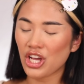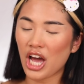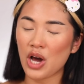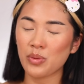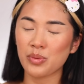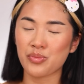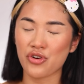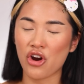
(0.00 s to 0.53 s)

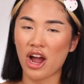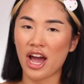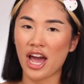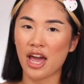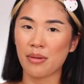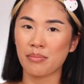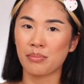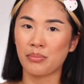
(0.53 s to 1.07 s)
I would
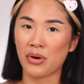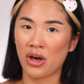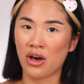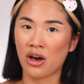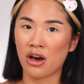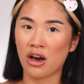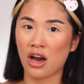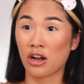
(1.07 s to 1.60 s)
prime,
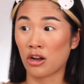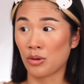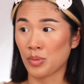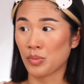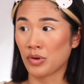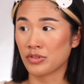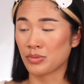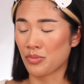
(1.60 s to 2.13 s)
but I can't
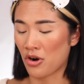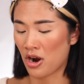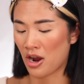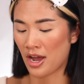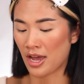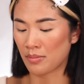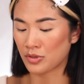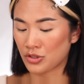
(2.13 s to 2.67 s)
be bothered to
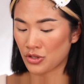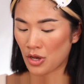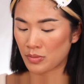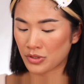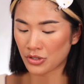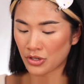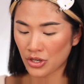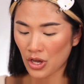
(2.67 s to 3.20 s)
prime. So I'm
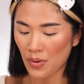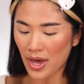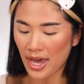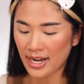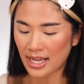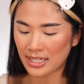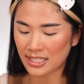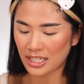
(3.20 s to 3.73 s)
just gonna go
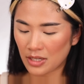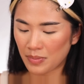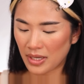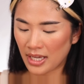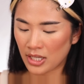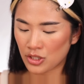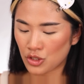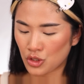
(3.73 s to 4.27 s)
ahead and dip
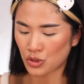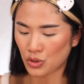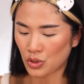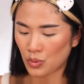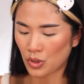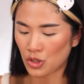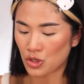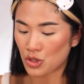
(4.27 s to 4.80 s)

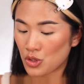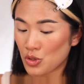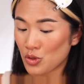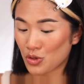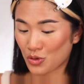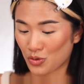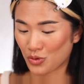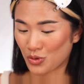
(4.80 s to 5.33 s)
into
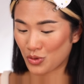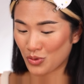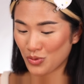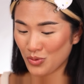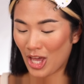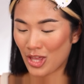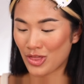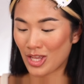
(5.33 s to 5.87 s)

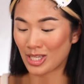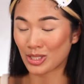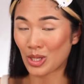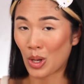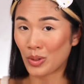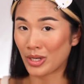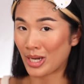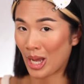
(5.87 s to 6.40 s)
neutral in this
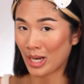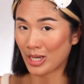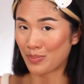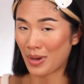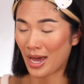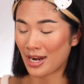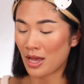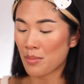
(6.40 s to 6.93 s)
Golden Honey
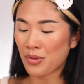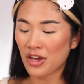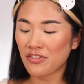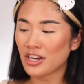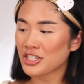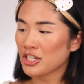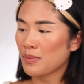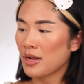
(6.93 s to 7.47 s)
palette. Both
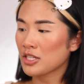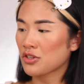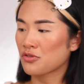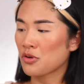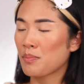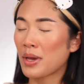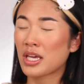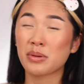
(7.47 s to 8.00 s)
eyeshadow palettes are
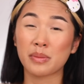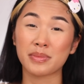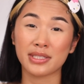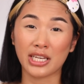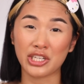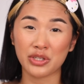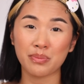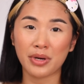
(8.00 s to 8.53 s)
from Makeup
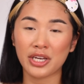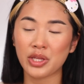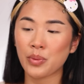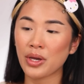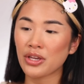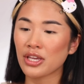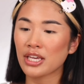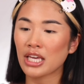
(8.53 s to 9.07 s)
Obsession, by the
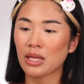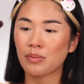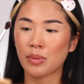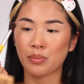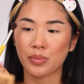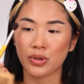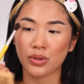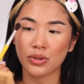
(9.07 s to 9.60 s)
way. You can get them
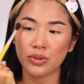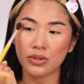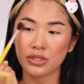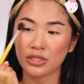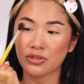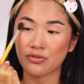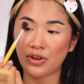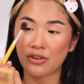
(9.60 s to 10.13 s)
in Boots.
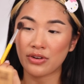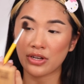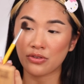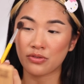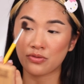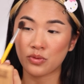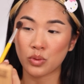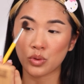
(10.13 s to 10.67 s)
It's a very
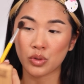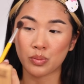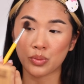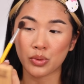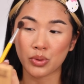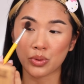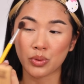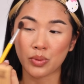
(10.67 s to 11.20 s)

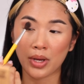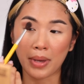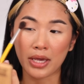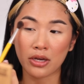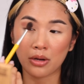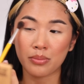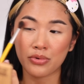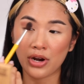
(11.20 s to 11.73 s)
affordable
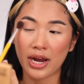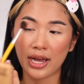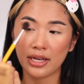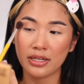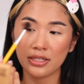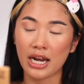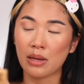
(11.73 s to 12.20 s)
makeup brand.